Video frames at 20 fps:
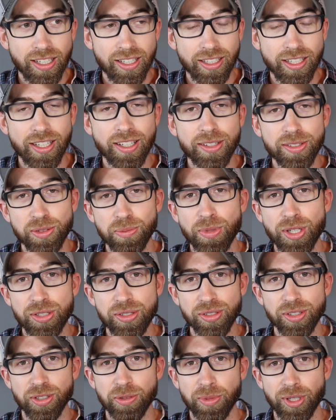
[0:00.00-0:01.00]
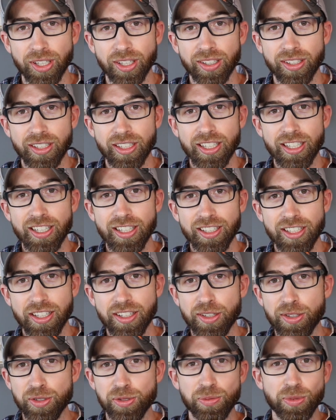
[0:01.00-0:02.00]
Ken is a mentor to me.
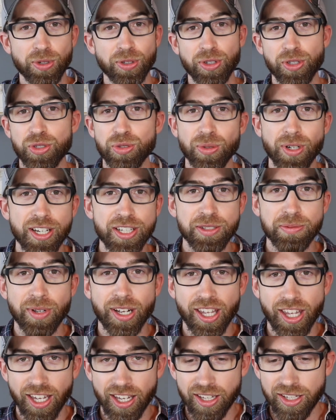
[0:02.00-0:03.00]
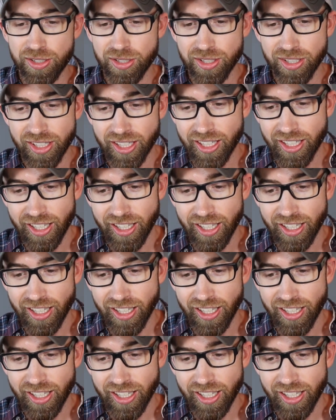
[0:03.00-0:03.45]
Ken's more than twice my age,